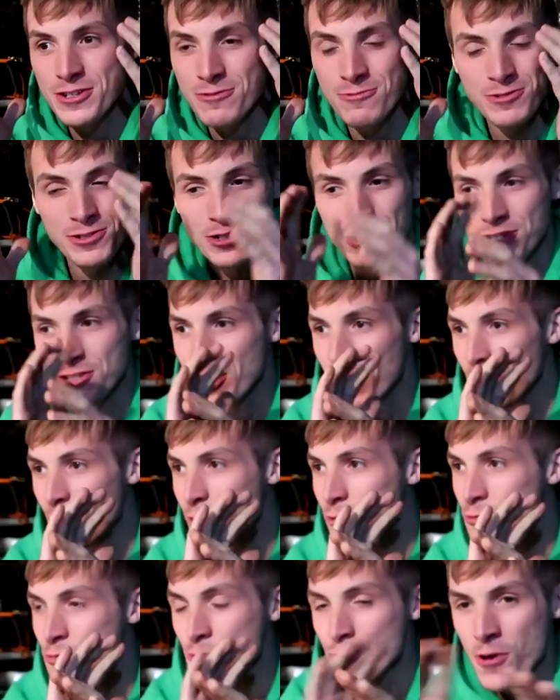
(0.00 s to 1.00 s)
it was just
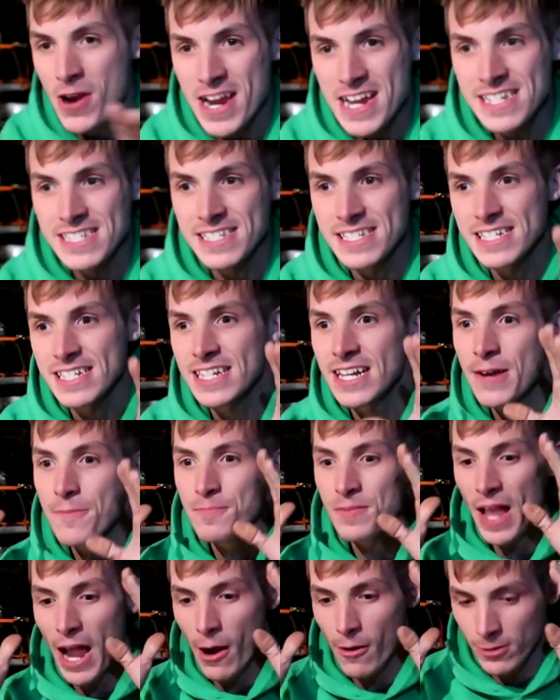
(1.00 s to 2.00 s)
crazy
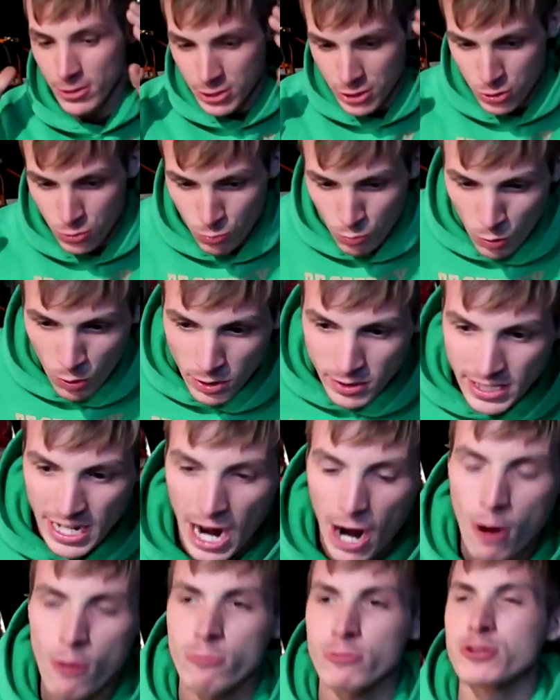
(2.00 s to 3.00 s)
how it just worked
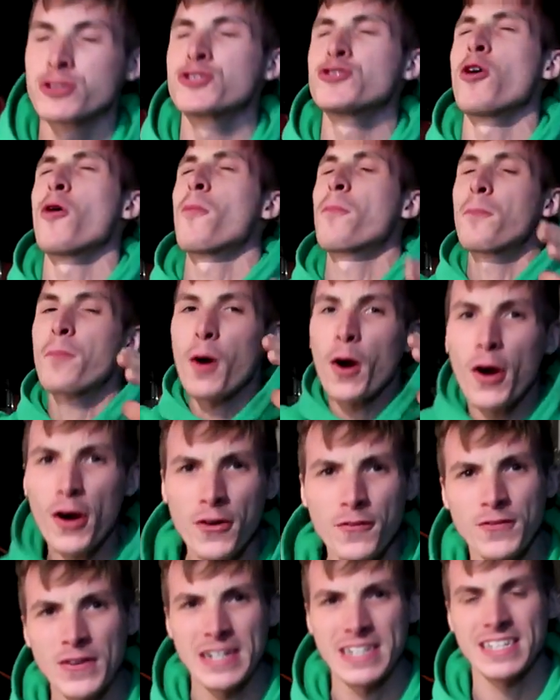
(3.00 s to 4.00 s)
out so
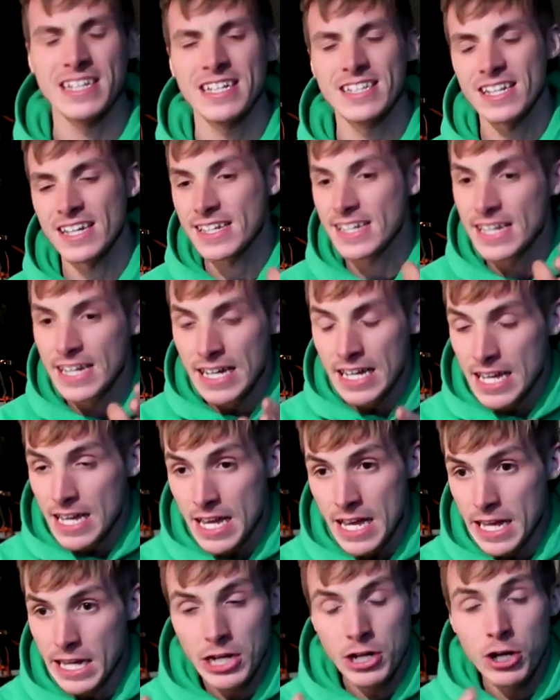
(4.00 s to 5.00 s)
perfectly. Like
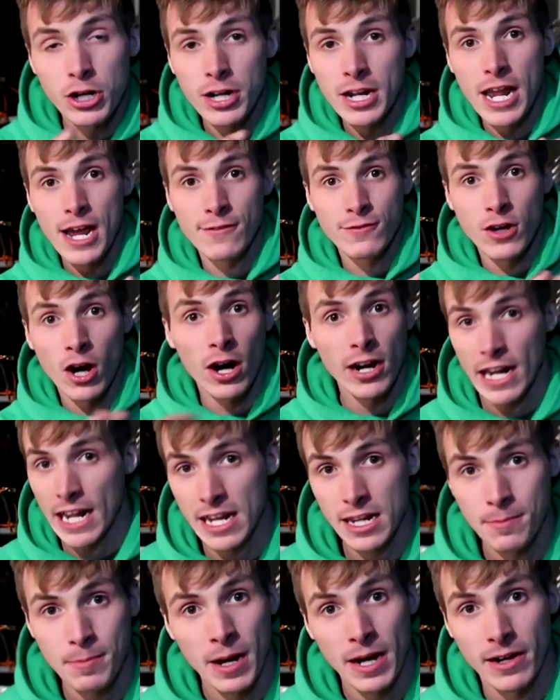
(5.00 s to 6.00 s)
it couldn't have gone
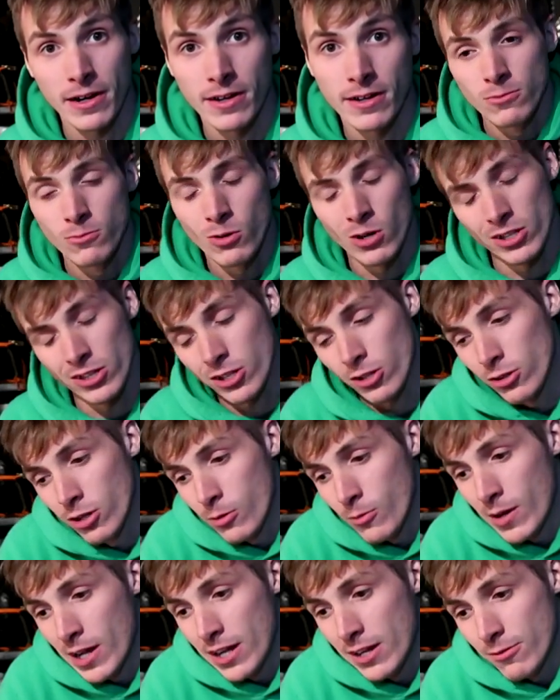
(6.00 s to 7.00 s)
any better. Well, the
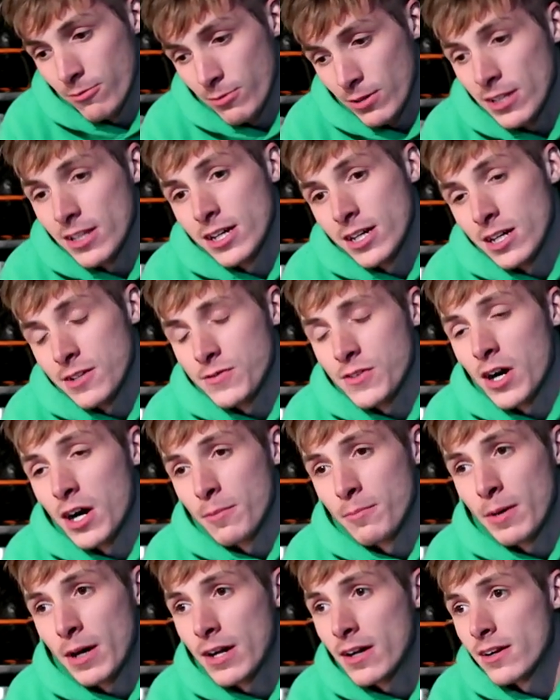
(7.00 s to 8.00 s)
only way it really could have
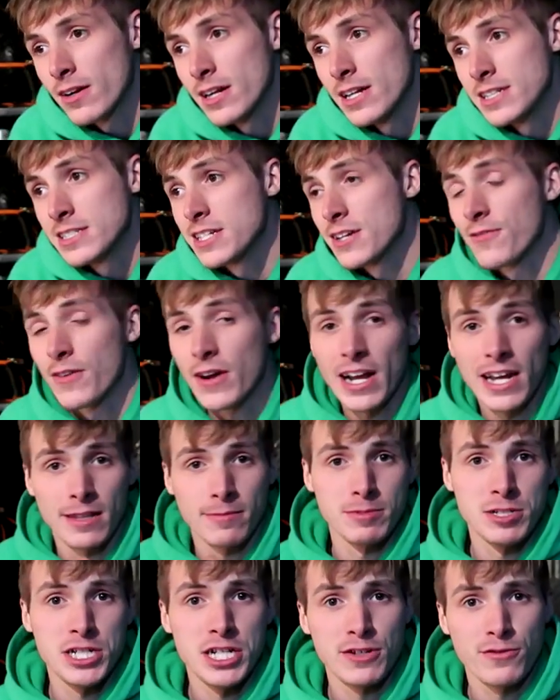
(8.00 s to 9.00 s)
gone better is if I got
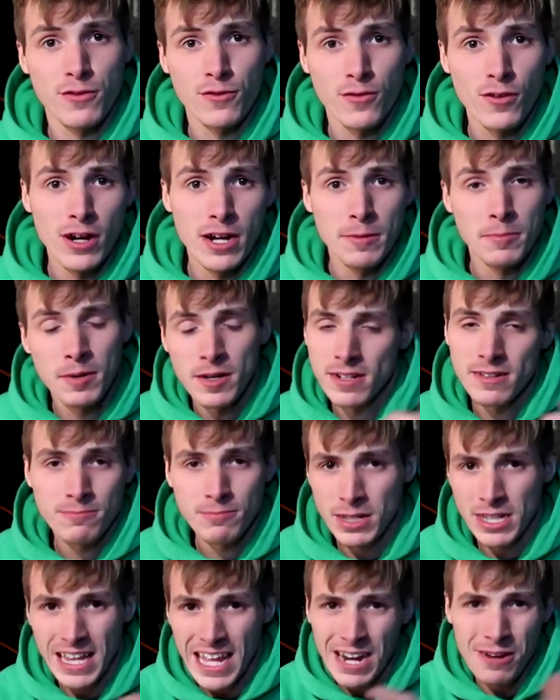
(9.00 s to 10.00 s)
the machine for free, but
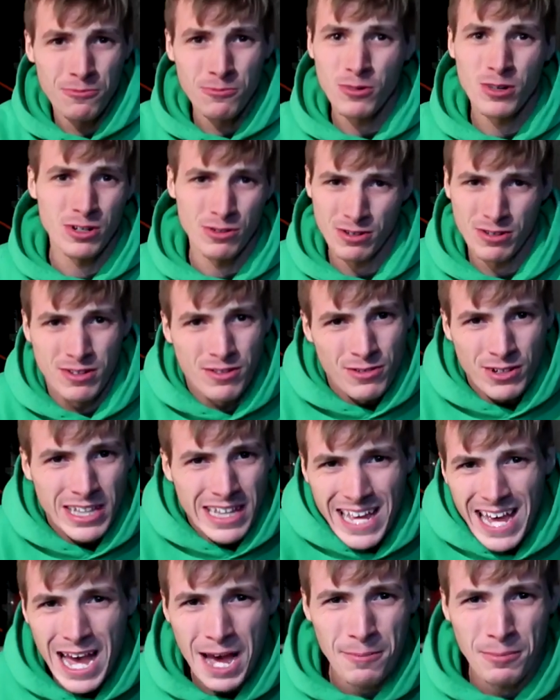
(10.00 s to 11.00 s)
but that wouldn't
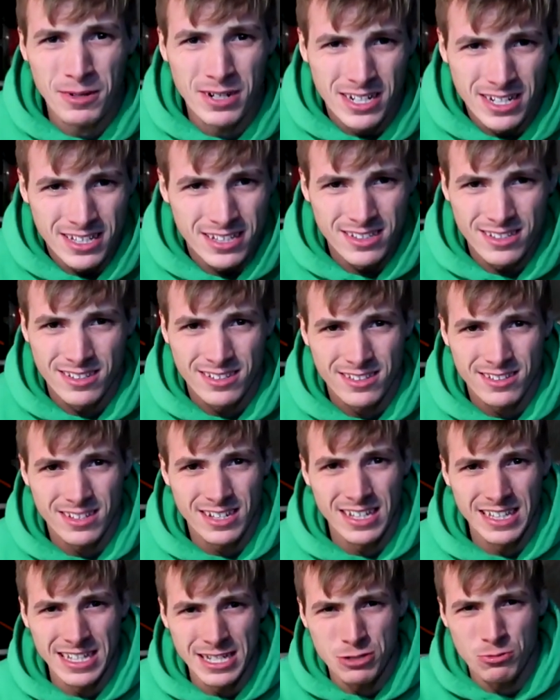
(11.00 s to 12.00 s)
really happen in
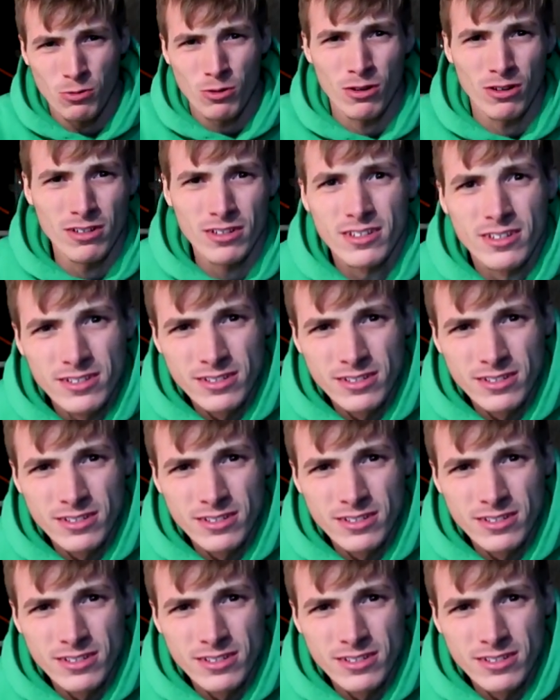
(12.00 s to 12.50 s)
in this world.